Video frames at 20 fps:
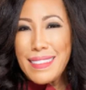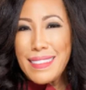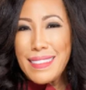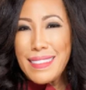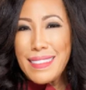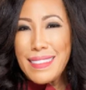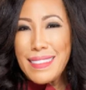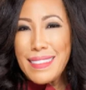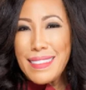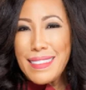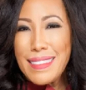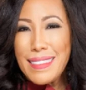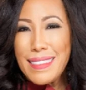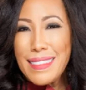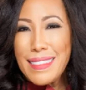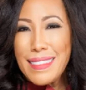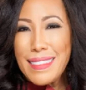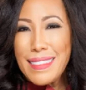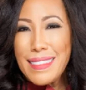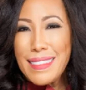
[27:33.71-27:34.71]

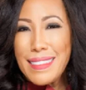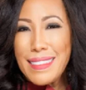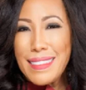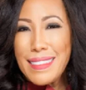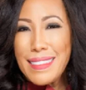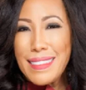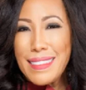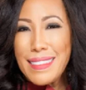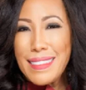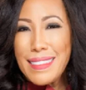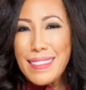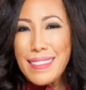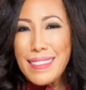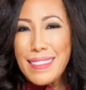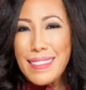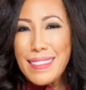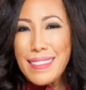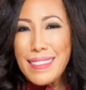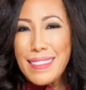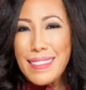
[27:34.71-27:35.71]

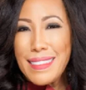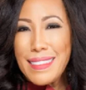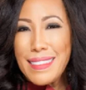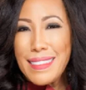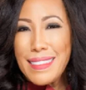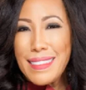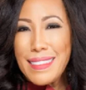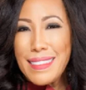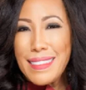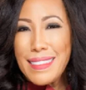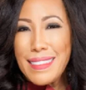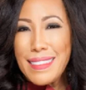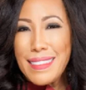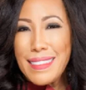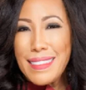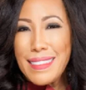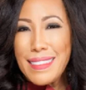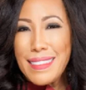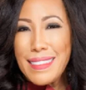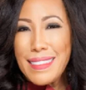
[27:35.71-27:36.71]

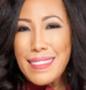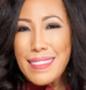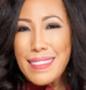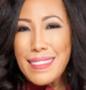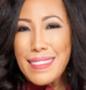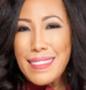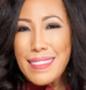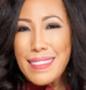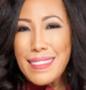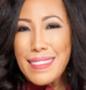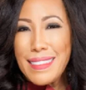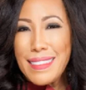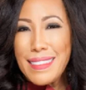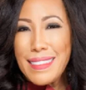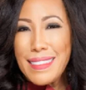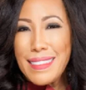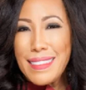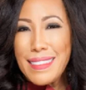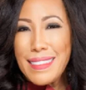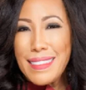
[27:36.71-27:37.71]

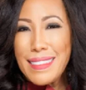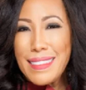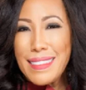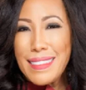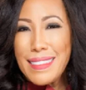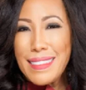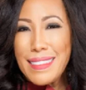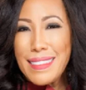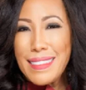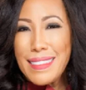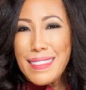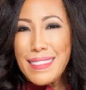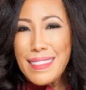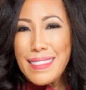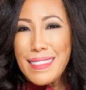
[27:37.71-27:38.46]
[no speech]